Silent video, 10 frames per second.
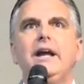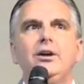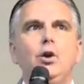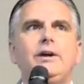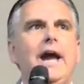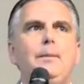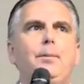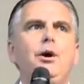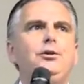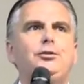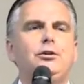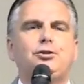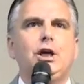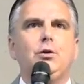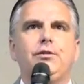you can't push your
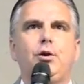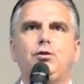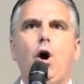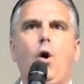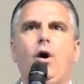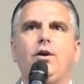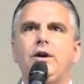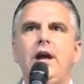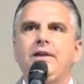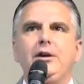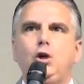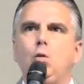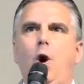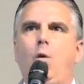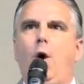children through doors that you
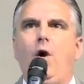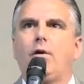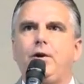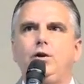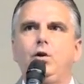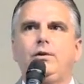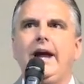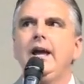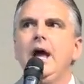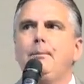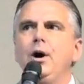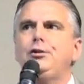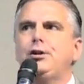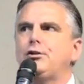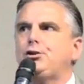won't walk through. You can't
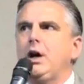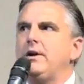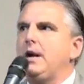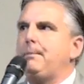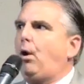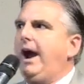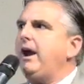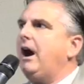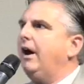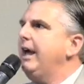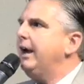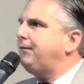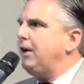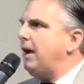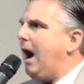push your children to prayer if
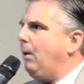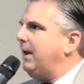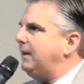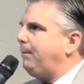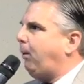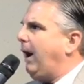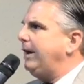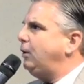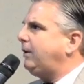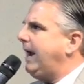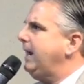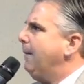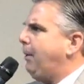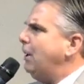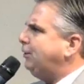you're not willing to pray. You can't
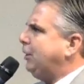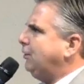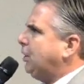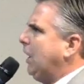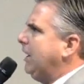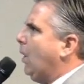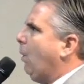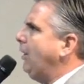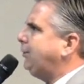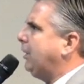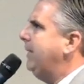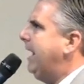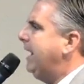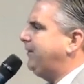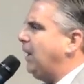push your children to worship
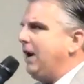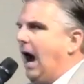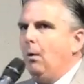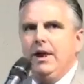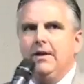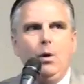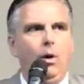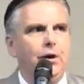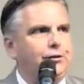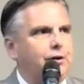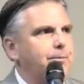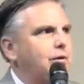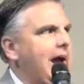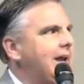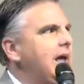if you're not willing to worship. You
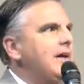can't